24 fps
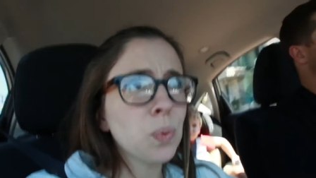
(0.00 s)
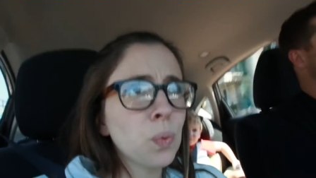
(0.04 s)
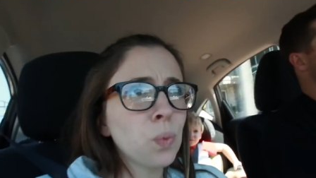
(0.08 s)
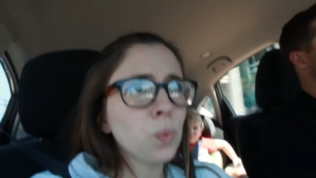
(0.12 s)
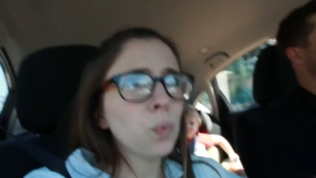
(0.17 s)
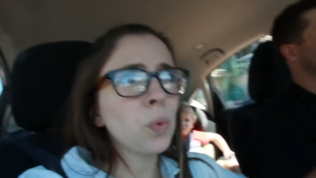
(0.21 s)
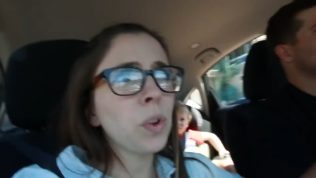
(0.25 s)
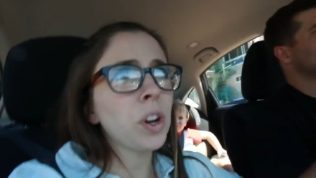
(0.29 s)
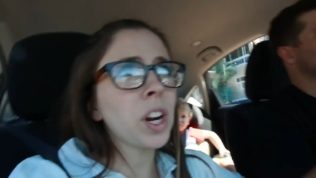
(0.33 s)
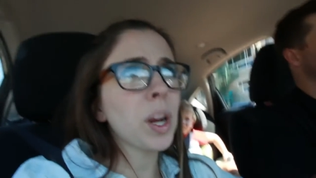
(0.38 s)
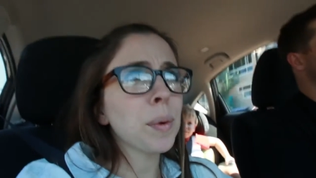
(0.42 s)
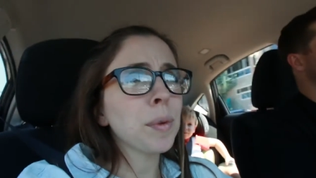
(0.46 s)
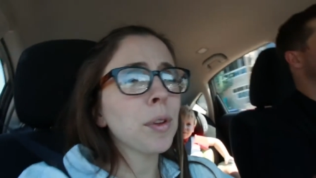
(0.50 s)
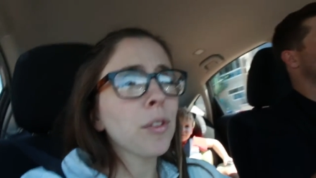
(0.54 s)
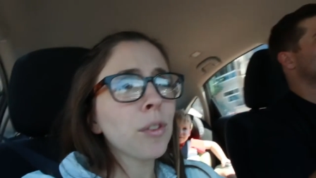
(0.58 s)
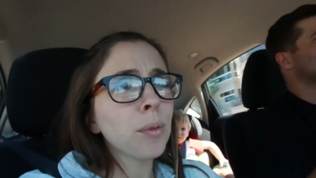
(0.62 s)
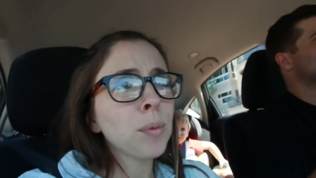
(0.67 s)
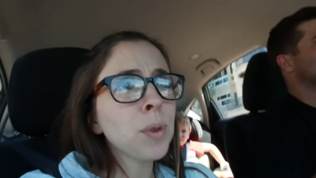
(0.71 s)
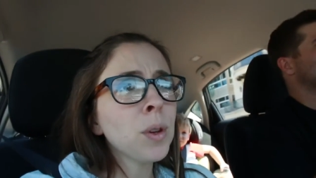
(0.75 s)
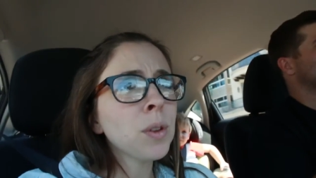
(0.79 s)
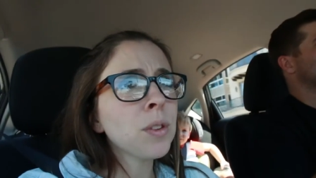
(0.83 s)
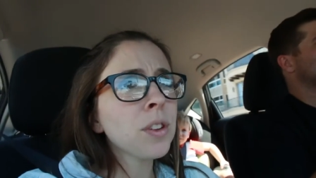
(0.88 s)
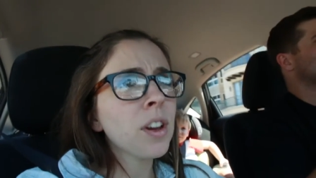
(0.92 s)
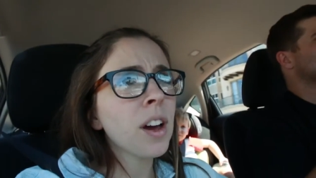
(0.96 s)
we were coming from
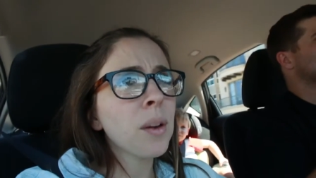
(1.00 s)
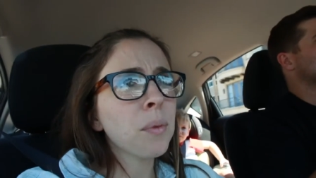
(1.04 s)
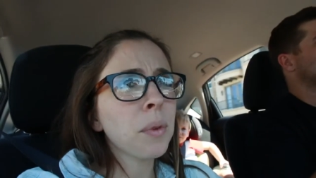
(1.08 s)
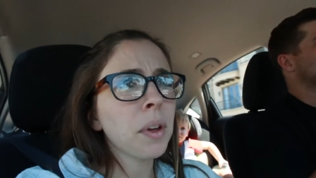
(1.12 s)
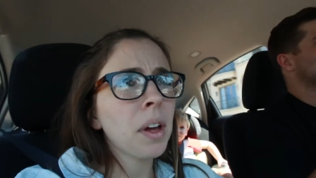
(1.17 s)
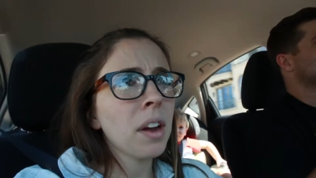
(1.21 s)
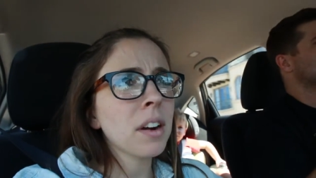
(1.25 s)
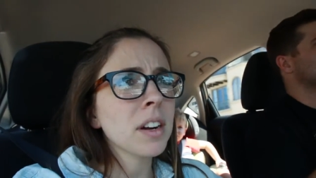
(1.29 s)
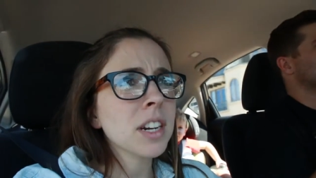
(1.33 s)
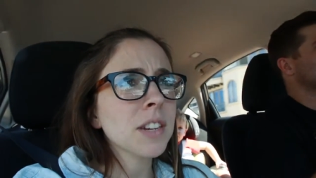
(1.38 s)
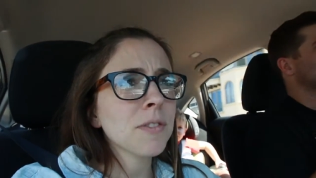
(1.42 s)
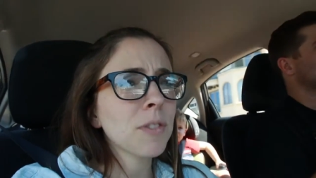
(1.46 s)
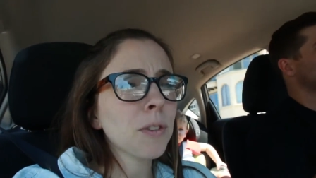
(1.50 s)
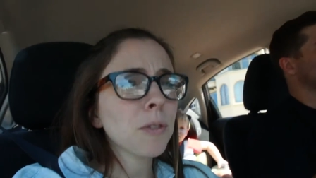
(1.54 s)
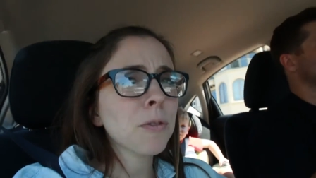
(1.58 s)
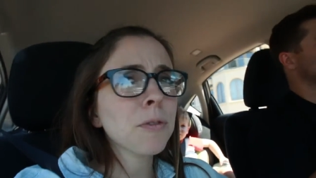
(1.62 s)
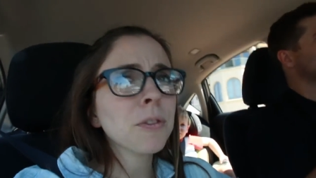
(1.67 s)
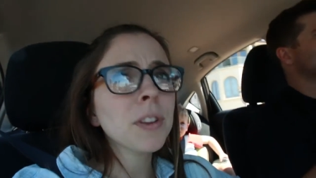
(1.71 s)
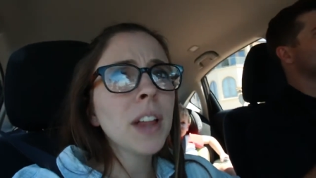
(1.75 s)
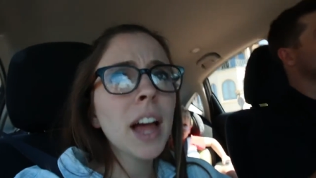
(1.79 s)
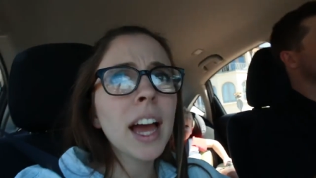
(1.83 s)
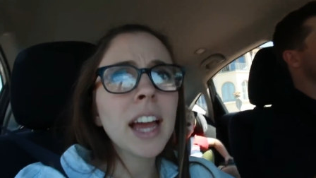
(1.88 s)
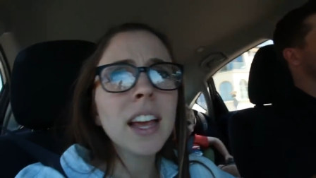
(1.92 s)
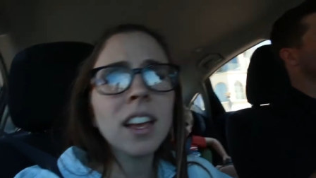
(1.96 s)
Utah and we were on a different
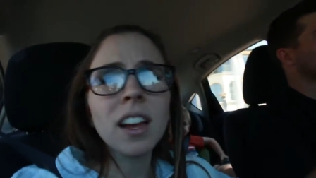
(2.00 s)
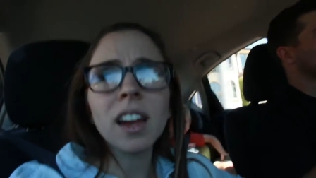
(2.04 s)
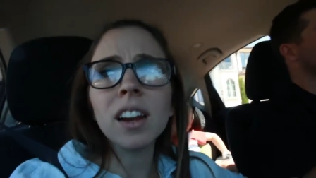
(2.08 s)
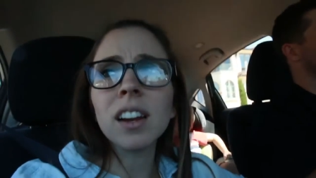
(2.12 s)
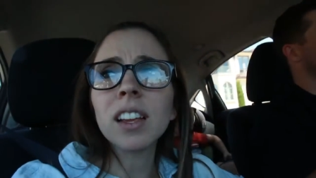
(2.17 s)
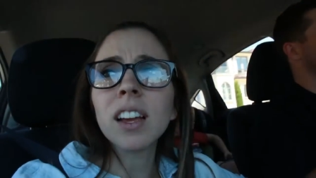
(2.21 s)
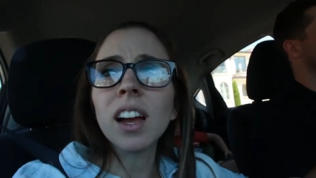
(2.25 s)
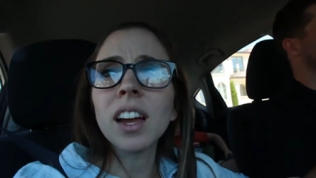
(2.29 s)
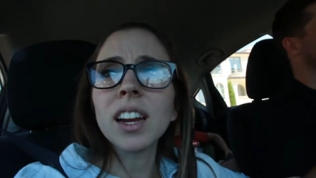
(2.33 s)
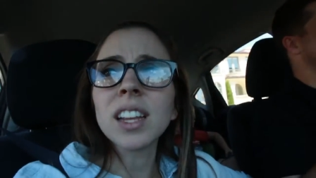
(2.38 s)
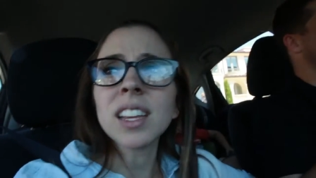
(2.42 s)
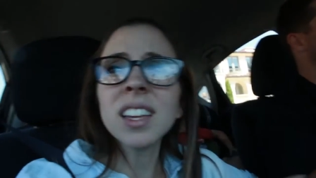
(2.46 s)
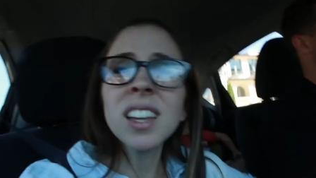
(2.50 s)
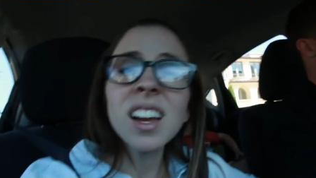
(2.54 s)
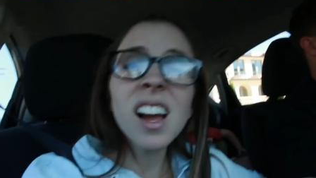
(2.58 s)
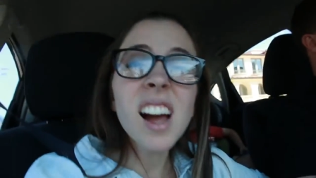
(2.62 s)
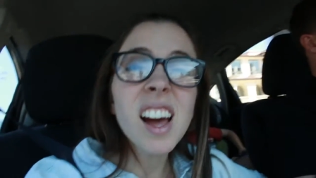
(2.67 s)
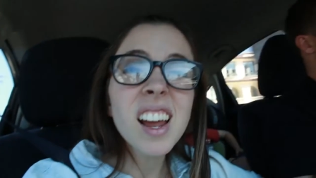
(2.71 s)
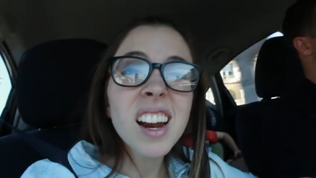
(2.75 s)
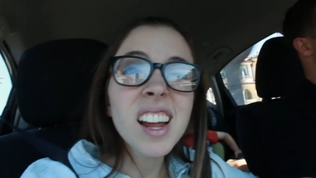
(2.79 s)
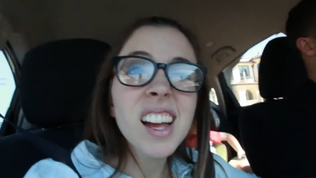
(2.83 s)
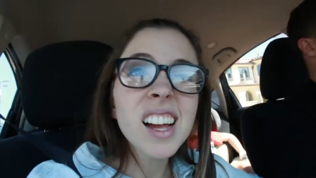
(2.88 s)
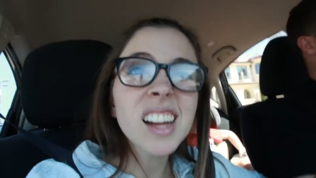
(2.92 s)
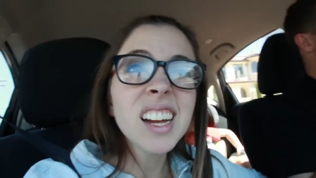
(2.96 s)
flight, yada, yada,
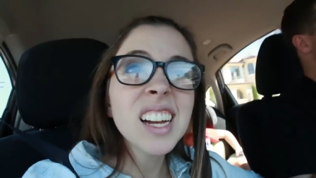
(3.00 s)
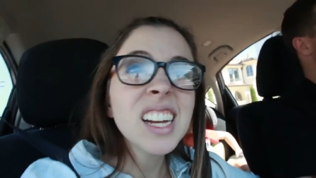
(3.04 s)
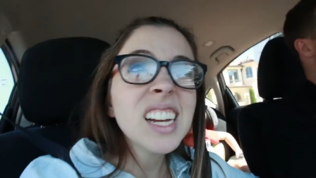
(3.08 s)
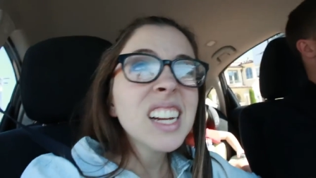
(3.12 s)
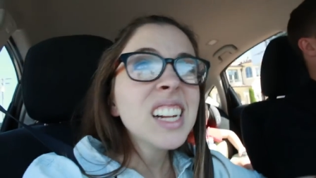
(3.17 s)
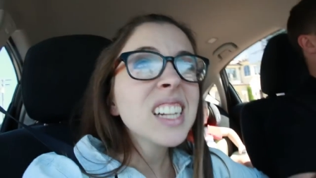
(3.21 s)
yada.